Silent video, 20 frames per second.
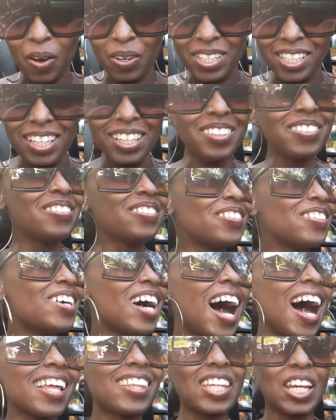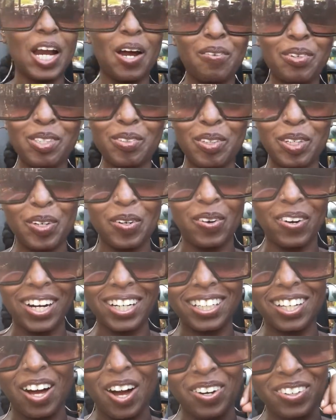was, I thought I was
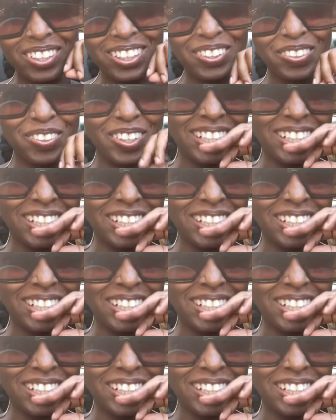recording a whole little